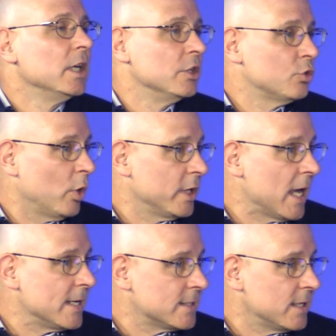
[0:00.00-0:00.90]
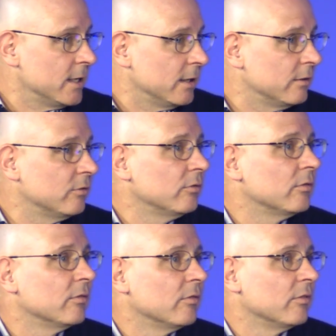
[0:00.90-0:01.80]
in 2018
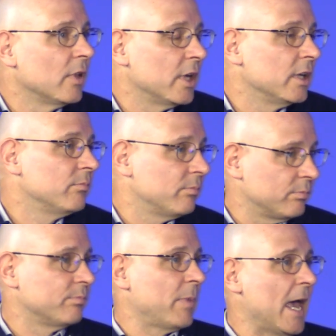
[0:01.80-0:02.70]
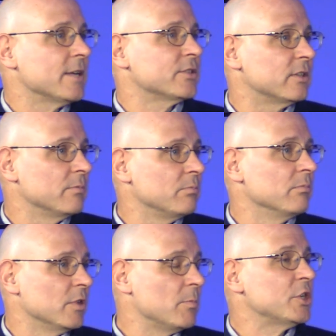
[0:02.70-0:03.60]
they passed the
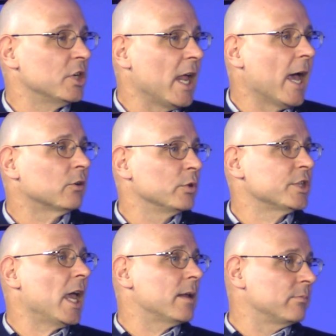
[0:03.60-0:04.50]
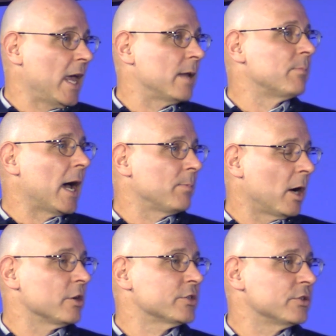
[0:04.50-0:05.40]
the Mission Act, which right. had, had
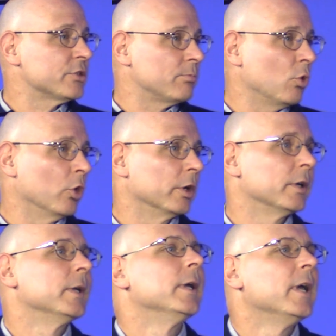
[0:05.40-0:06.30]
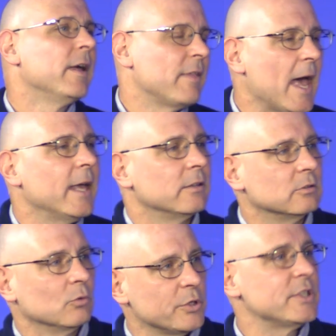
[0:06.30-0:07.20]
bipartisan support. That
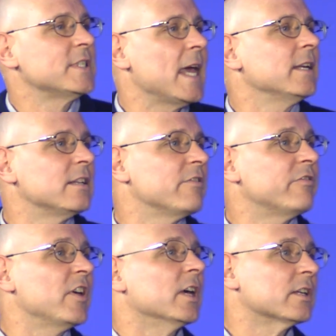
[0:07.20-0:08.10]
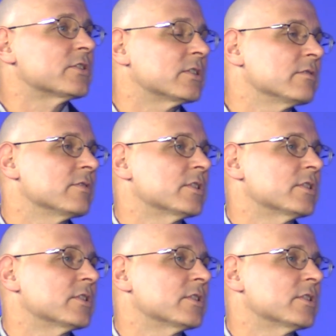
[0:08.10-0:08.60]
was intended to fix